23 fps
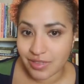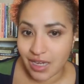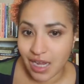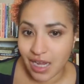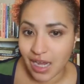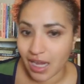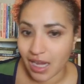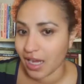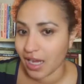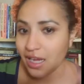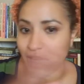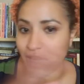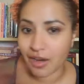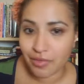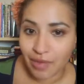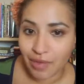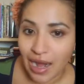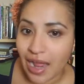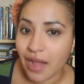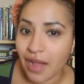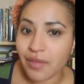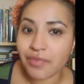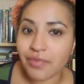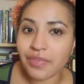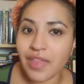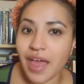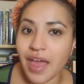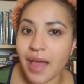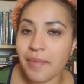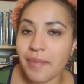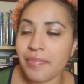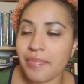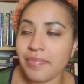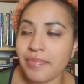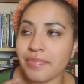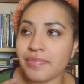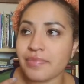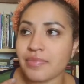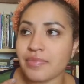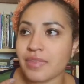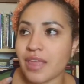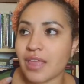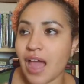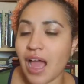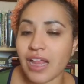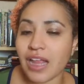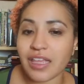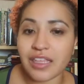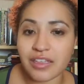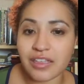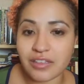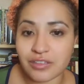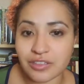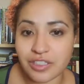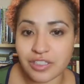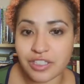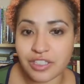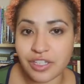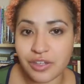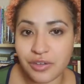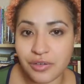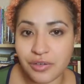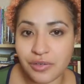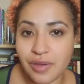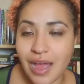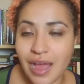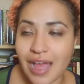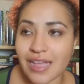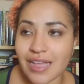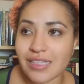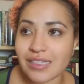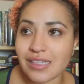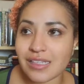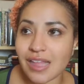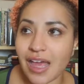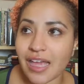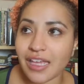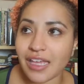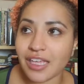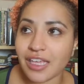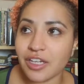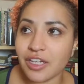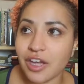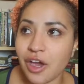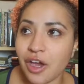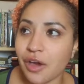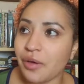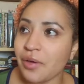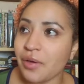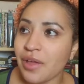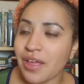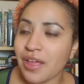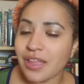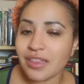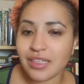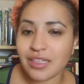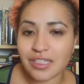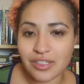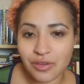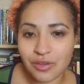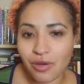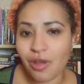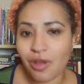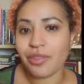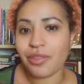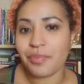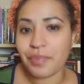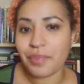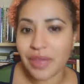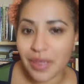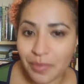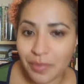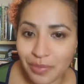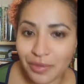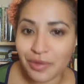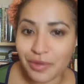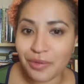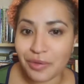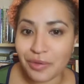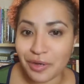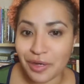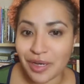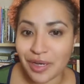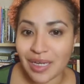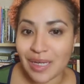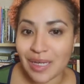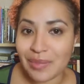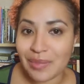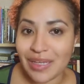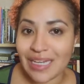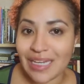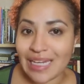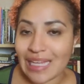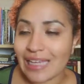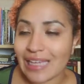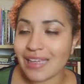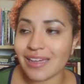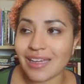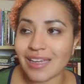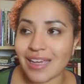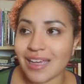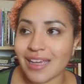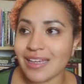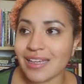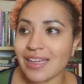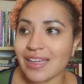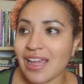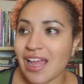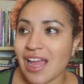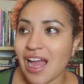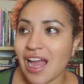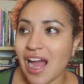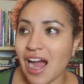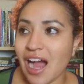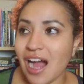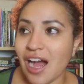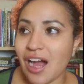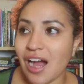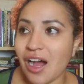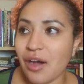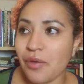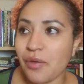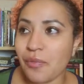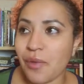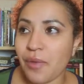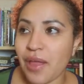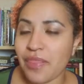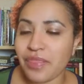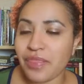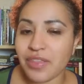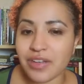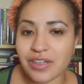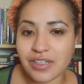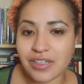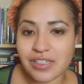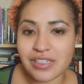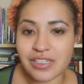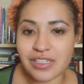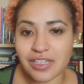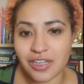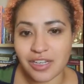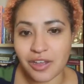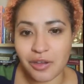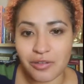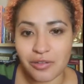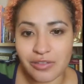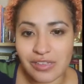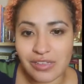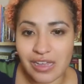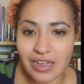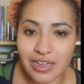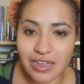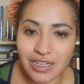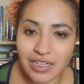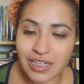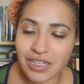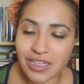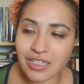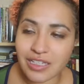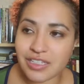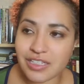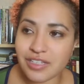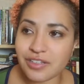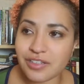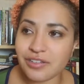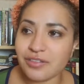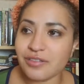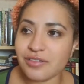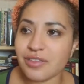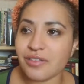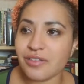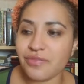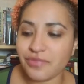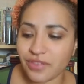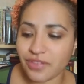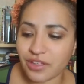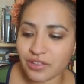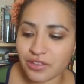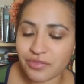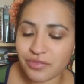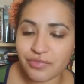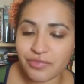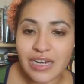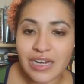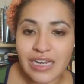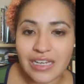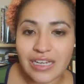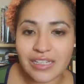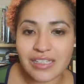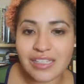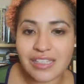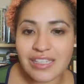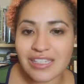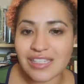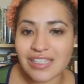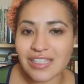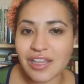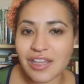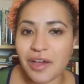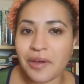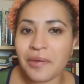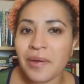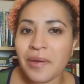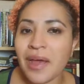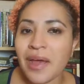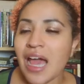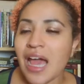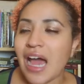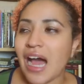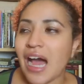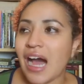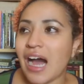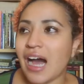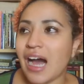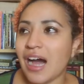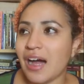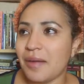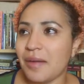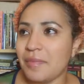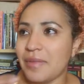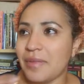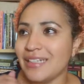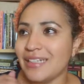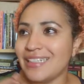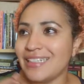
uh, around them got killed too, as like, you know, these are all the people who are going to be needed uh, when the Nasut goes on into the field of reeds. So, um,